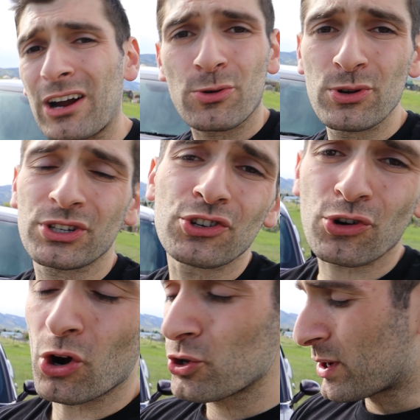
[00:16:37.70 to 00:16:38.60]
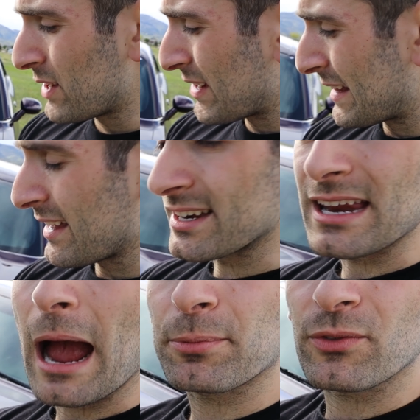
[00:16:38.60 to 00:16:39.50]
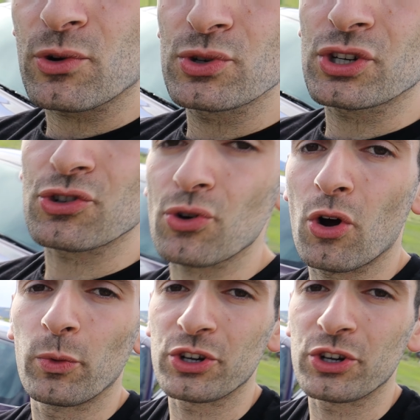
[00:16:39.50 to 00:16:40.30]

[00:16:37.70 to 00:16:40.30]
got cruise control, you can even get the adaptive cruise control,